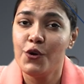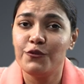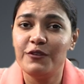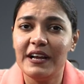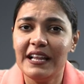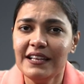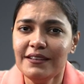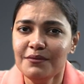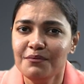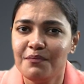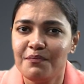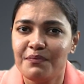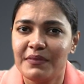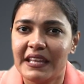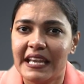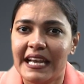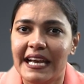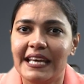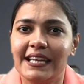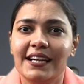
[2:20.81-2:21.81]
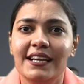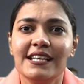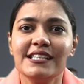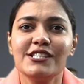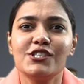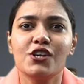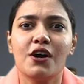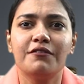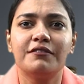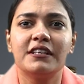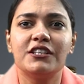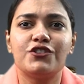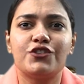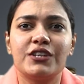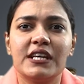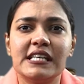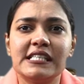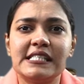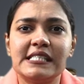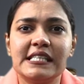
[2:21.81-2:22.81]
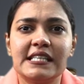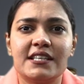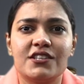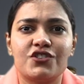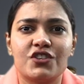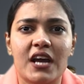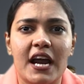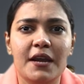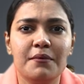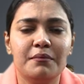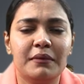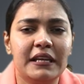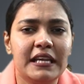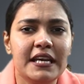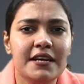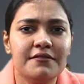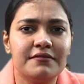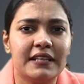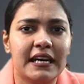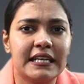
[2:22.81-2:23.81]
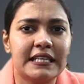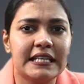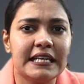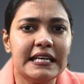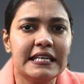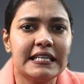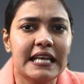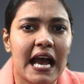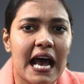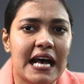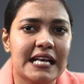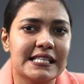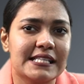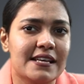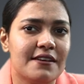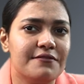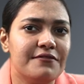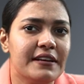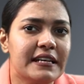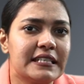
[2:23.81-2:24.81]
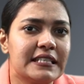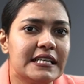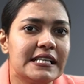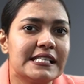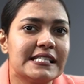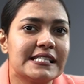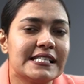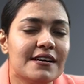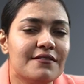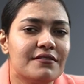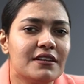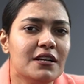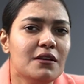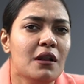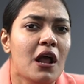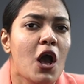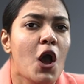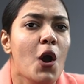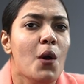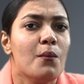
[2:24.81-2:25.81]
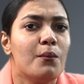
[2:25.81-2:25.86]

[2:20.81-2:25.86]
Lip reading: Well, analysts of the GST regime believe that it has affected several